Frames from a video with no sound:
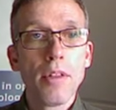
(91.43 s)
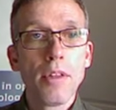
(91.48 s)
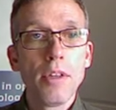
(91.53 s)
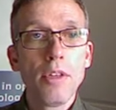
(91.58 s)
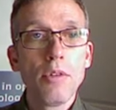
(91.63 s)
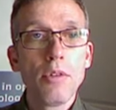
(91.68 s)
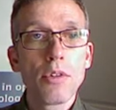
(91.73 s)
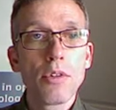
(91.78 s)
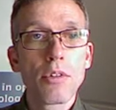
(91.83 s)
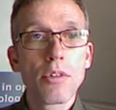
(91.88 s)

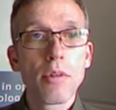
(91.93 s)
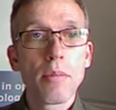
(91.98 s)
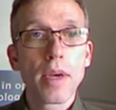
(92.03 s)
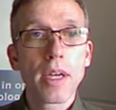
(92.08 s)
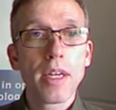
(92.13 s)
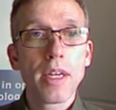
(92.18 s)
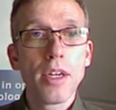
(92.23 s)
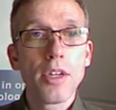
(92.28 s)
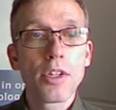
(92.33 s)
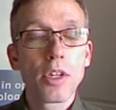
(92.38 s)
User and
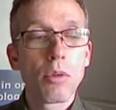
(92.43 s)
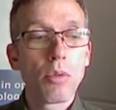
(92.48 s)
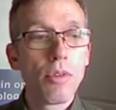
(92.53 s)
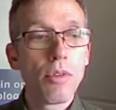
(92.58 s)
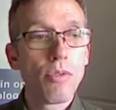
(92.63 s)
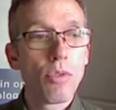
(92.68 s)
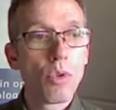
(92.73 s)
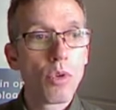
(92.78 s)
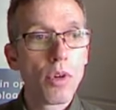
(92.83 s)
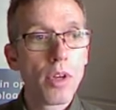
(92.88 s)
manager
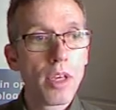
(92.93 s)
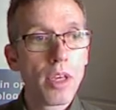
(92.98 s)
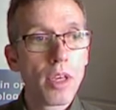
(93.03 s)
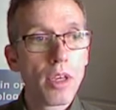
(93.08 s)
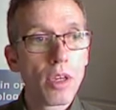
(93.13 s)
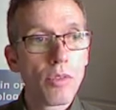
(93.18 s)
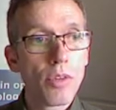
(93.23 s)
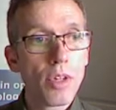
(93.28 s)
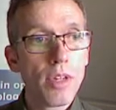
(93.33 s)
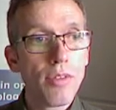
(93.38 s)
we've already
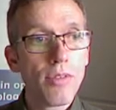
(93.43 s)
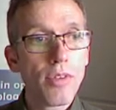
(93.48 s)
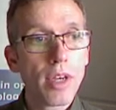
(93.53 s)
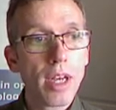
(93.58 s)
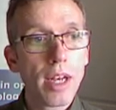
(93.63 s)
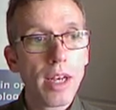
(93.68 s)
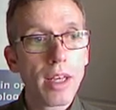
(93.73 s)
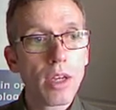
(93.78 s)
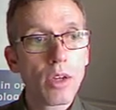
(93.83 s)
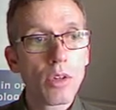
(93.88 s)
covered. If I
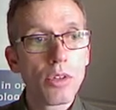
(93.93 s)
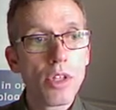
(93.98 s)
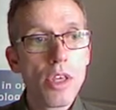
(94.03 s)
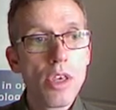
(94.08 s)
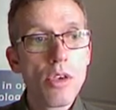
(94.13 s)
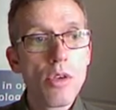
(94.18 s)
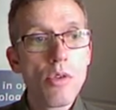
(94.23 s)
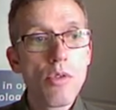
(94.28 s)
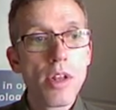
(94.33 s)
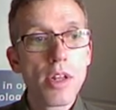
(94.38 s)
click on the
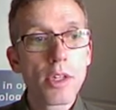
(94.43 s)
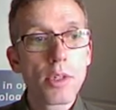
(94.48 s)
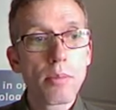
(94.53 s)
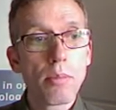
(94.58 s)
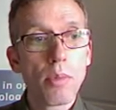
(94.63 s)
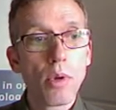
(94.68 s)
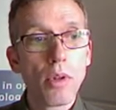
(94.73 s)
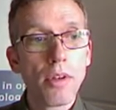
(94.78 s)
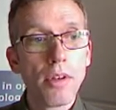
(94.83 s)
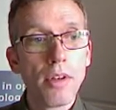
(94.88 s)
units
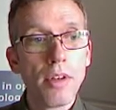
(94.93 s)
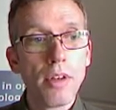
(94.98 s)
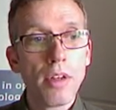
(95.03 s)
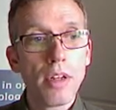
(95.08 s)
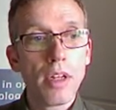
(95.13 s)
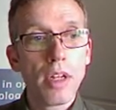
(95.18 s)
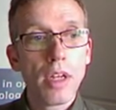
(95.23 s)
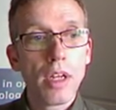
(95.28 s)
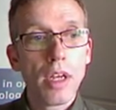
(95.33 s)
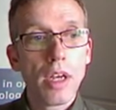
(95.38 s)
button,
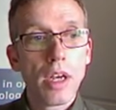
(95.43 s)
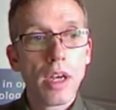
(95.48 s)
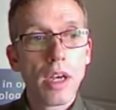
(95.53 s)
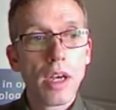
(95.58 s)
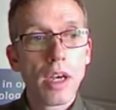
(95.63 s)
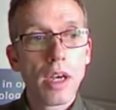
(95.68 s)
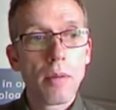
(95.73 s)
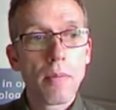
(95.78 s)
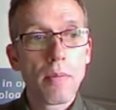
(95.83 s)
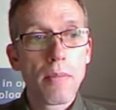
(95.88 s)

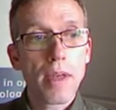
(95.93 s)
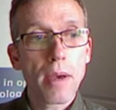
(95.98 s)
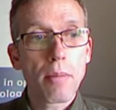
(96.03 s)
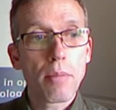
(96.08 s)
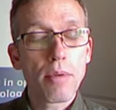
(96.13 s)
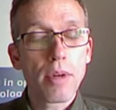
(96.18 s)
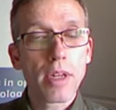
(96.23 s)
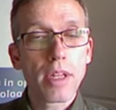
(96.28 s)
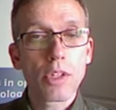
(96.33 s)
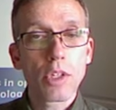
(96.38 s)

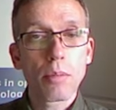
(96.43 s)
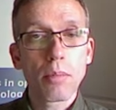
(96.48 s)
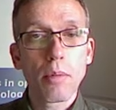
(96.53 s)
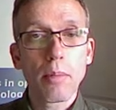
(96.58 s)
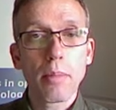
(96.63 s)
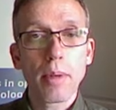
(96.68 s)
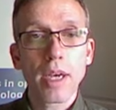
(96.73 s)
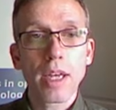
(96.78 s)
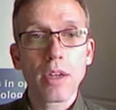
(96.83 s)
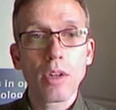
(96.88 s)
that brings up a
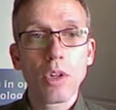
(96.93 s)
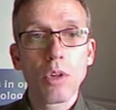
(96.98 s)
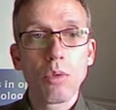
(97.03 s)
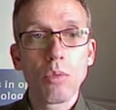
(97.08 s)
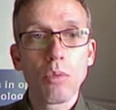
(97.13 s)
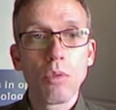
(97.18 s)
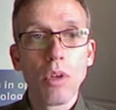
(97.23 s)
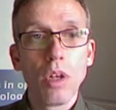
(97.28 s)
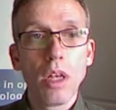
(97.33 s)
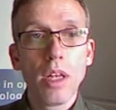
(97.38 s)

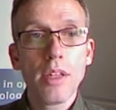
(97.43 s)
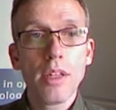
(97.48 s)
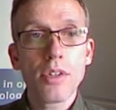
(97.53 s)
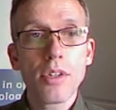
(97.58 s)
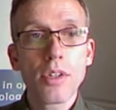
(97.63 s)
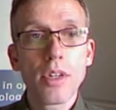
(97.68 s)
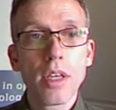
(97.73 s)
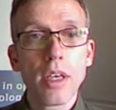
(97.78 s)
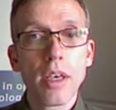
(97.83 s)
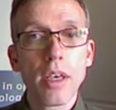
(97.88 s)
panel
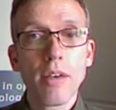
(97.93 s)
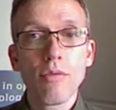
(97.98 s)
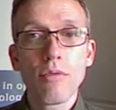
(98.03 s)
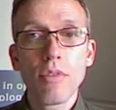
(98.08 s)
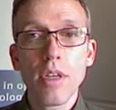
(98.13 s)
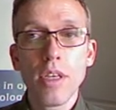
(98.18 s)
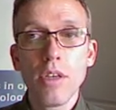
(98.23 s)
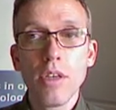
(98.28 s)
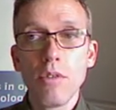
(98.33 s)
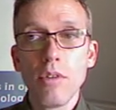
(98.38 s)
listing
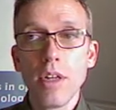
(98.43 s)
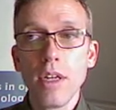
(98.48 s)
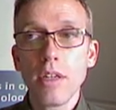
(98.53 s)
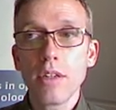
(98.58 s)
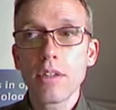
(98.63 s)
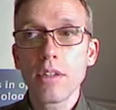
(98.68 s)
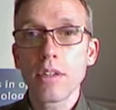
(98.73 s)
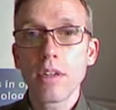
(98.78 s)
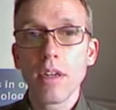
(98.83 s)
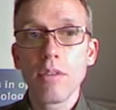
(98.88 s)
every
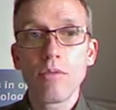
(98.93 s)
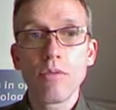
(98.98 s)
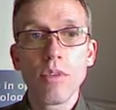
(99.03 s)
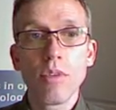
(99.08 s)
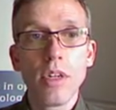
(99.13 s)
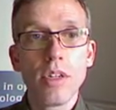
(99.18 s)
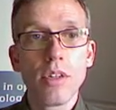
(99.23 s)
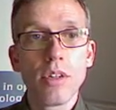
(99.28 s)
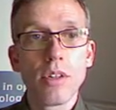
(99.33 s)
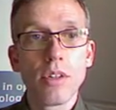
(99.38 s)
unit,
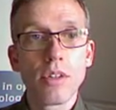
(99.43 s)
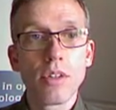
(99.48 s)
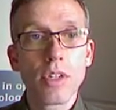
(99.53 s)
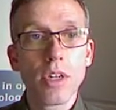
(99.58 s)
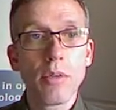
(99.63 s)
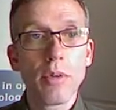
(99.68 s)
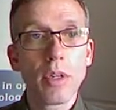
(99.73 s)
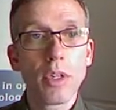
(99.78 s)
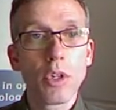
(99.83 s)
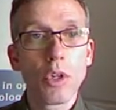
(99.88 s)
the
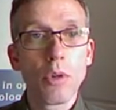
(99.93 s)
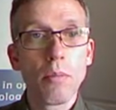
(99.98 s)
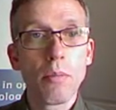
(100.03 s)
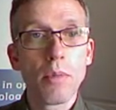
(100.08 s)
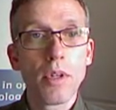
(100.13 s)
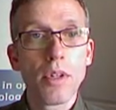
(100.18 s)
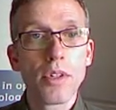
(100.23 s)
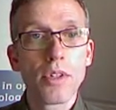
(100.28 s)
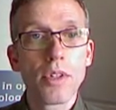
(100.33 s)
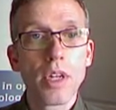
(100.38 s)
serial
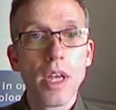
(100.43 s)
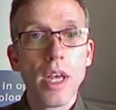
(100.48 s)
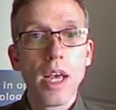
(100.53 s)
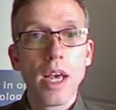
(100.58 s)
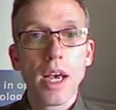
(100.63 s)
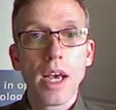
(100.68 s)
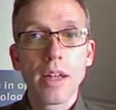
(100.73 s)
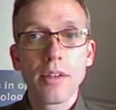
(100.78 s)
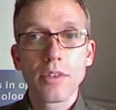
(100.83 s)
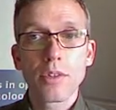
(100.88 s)
numbers
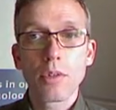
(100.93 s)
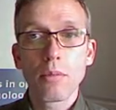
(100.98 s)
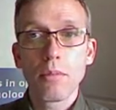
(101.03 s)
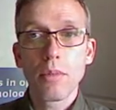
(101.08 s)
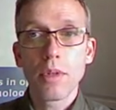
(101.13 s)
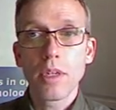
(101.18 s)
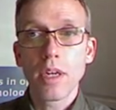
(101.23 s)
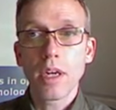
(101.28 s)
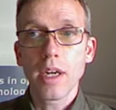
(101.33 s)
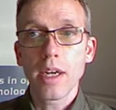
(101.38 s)
and some
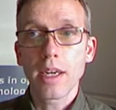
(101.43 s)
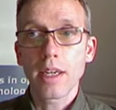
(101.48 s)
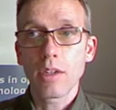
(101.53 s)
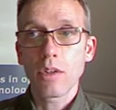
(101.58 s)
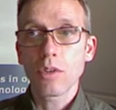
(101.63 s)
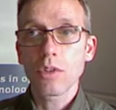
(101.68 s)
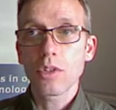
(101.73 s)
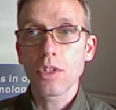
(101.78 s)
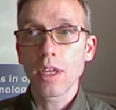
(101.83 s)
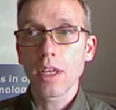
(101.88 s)

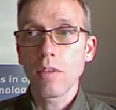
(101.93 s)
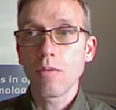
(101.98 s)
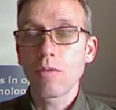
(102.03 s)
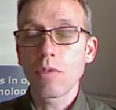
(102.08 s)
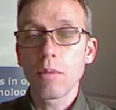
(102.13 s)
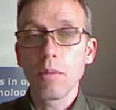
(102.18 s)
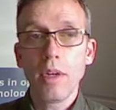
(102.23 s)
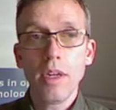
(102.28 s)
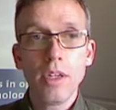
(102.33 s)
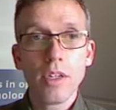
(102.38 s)
diagnostic
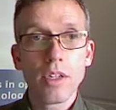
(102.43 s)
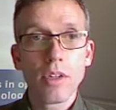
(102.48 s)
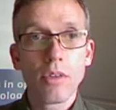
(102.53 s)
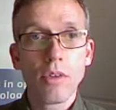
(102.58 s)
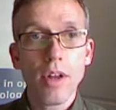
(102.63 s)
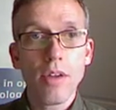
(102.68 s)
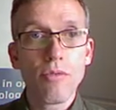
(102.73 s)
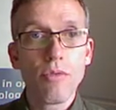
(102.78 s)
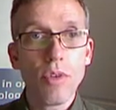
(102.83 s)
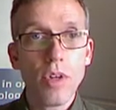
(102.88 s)
information
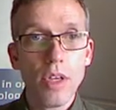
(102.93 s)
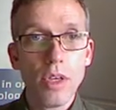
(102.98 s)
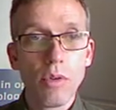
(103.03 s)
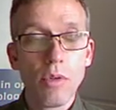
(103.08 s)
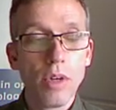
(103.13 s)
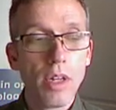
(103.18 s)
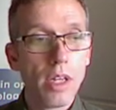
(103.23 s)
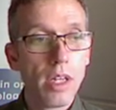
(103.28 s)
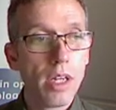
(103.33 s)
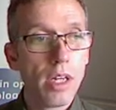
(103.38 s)
on every
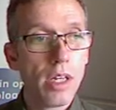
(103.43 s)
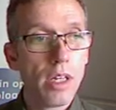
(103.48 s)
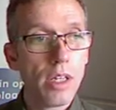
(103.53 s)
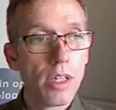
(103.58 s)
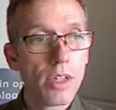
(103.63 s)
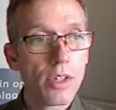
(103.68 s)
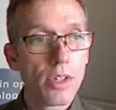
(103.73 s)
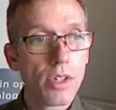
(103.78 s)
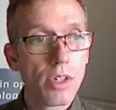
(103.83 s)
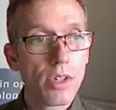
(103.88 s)
unit in
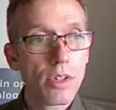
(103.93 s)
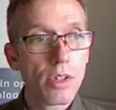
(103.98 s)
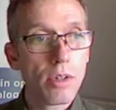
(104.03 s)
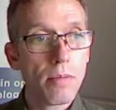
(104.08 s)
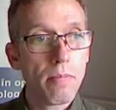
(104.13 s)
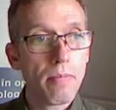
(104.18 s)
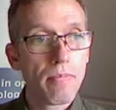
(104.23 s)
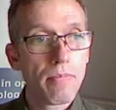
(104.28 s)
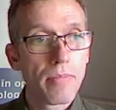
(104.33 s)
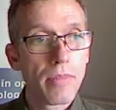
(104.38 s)
the
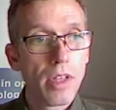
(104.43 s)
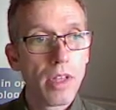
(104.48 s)
system.